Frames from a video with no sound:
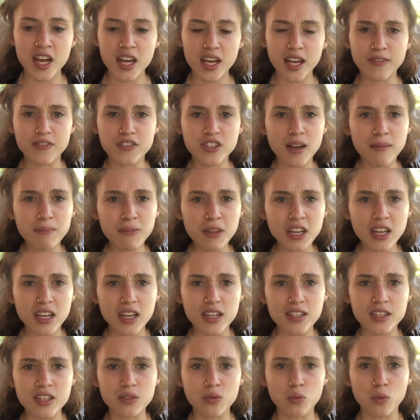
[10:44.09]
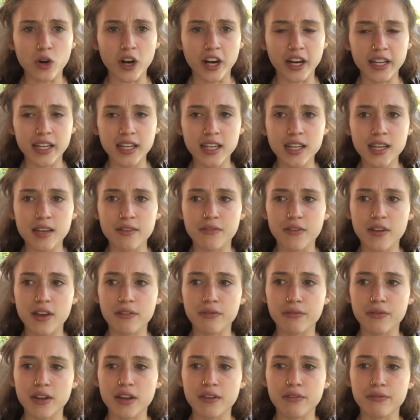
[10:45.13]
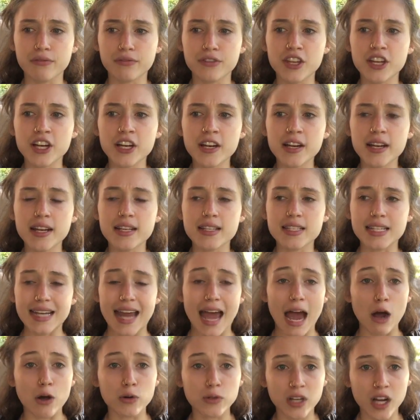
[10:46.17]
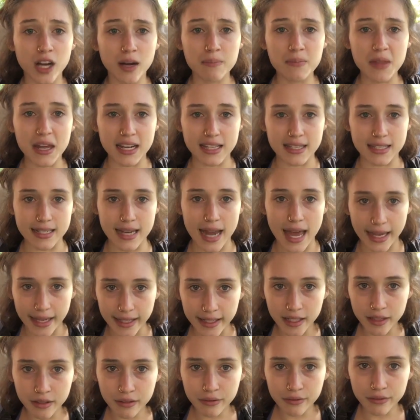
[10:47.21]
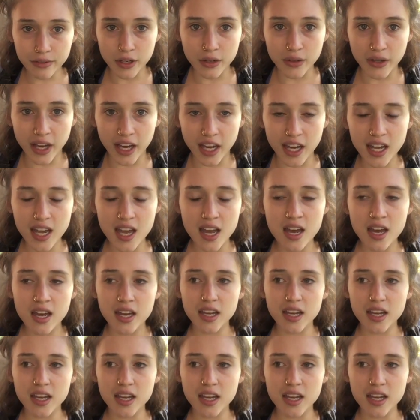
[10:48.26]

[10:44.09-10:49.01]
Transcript: if something isn't working, if there is an outcome that is negative, okay?